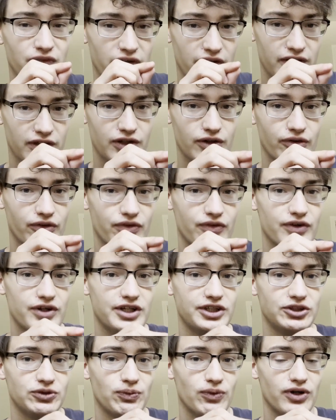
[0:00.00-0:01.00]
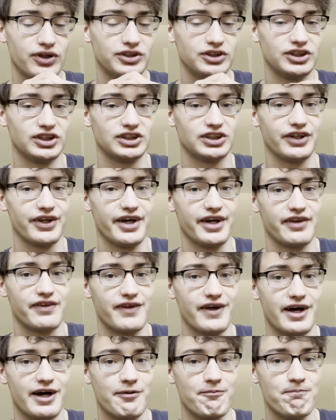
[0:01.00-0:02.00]
And go through each one just like
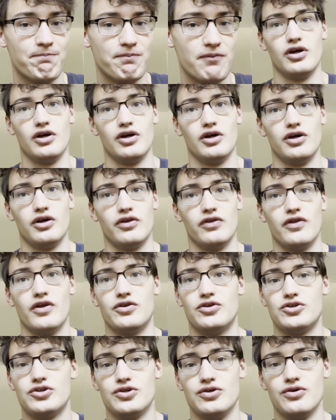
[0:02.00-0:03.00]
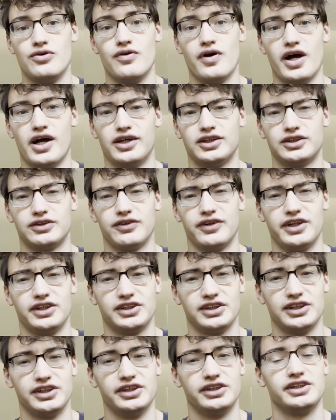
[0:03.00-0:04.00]
that. The 2
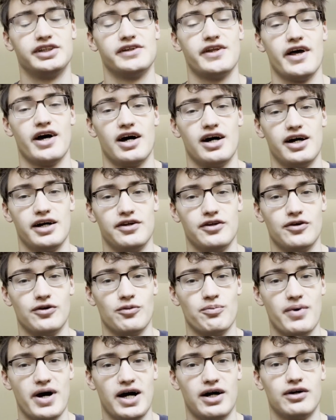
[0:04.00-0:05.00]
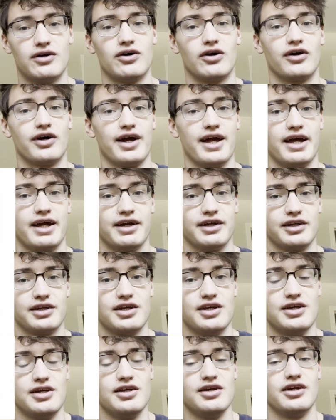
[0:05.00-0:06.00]
SRSs that I know about are
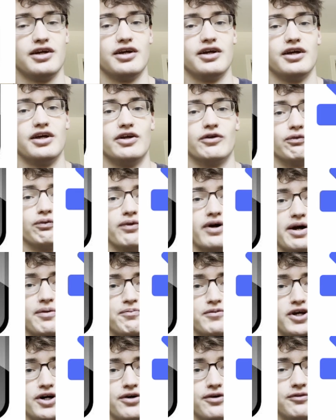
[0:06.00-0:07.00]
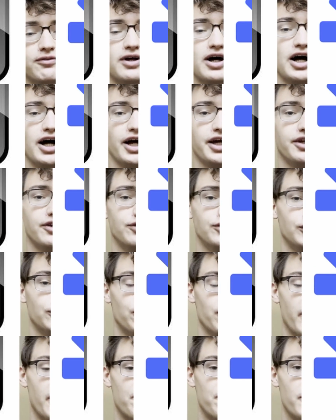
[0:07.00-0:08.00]
Anki and Remnote. I use
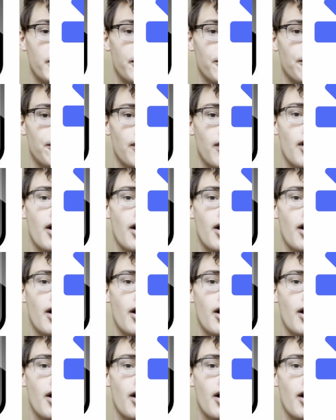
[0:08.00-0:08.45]
Remnote,